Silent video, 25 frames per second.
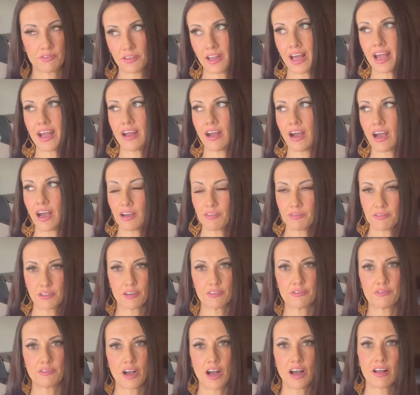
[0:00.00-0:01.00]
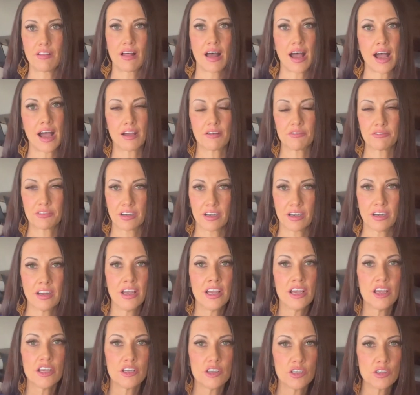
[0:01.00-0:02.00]
off or fall off, or
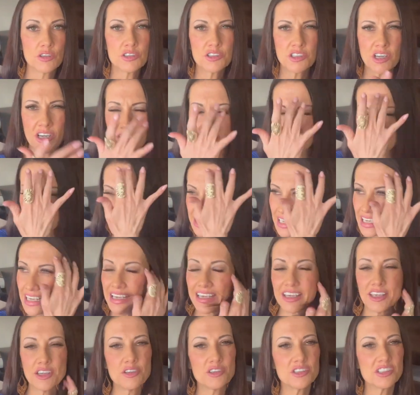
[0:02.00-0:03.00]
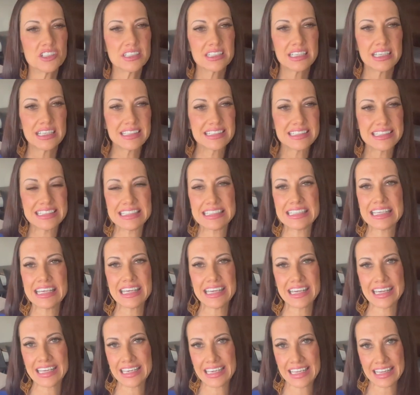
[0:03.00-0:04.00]
you'll start seeing, you just can
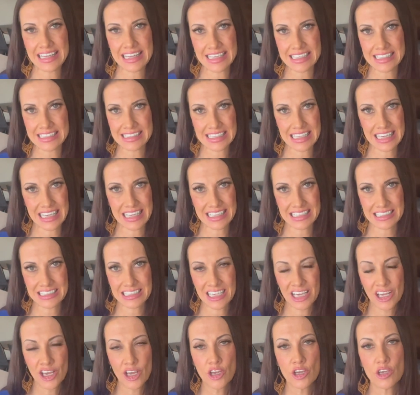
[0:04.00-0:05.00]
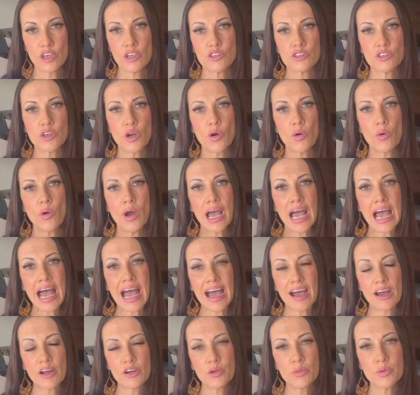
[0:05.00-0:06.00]
see into these things. So
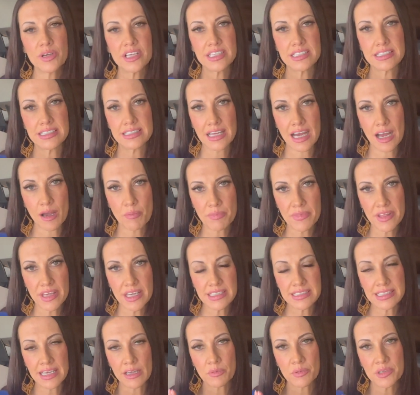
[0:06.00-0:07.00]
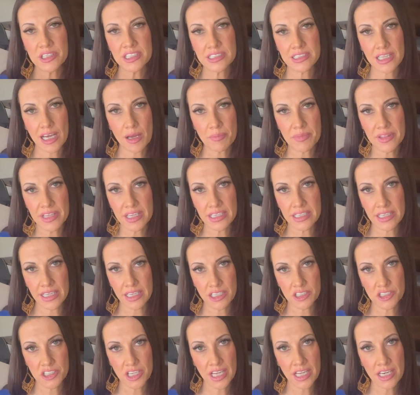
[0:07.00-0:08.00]
how do we stop this? How do we stop the
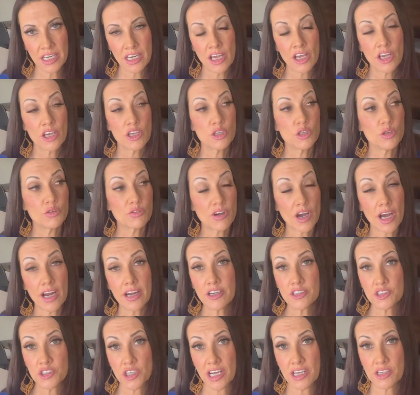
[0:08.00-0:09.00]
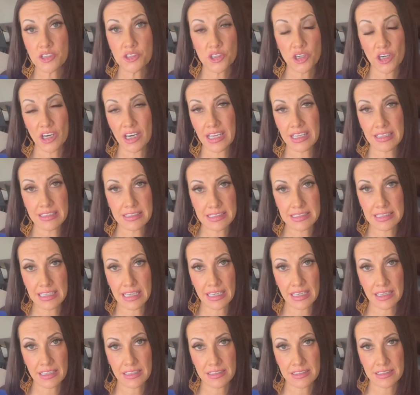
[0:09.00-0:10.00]
addiction? You've gotta trust your
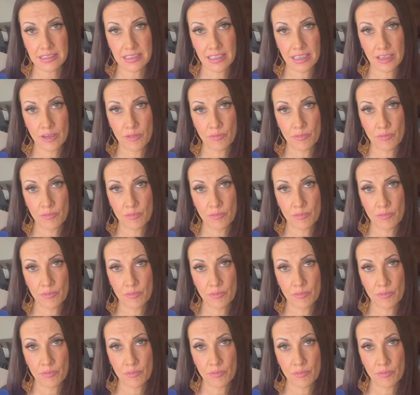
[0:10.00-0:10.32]
instincts.